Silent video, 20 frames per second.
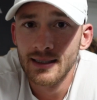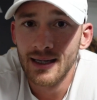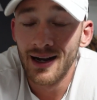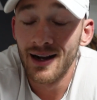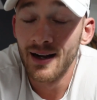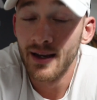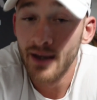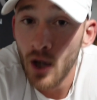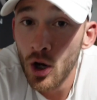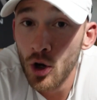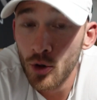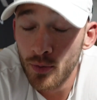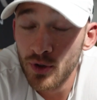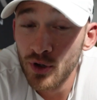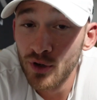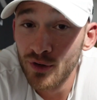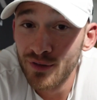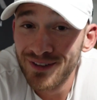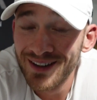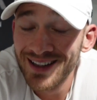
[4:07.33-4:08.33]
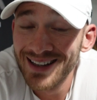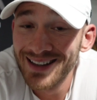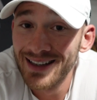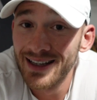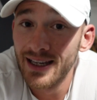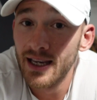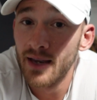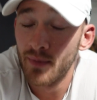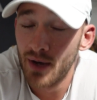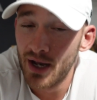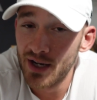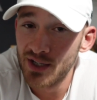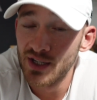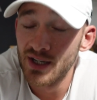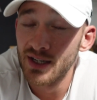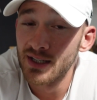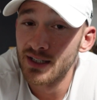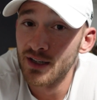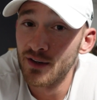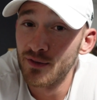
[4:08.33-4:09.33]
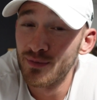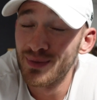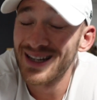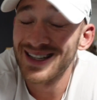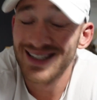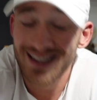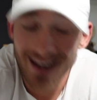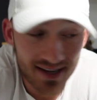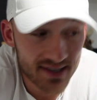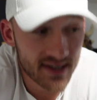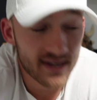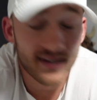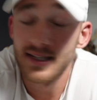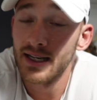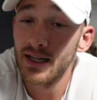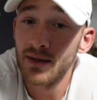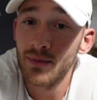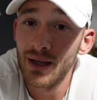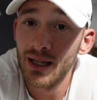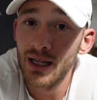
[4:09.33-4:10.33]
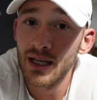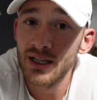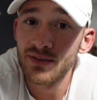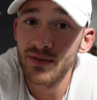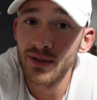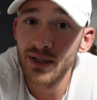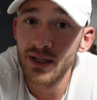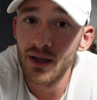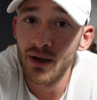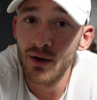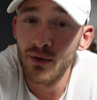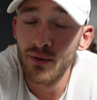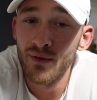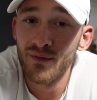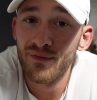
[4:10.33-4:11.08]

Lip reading: I hope you're feeling imaginative because, as I said in my last video,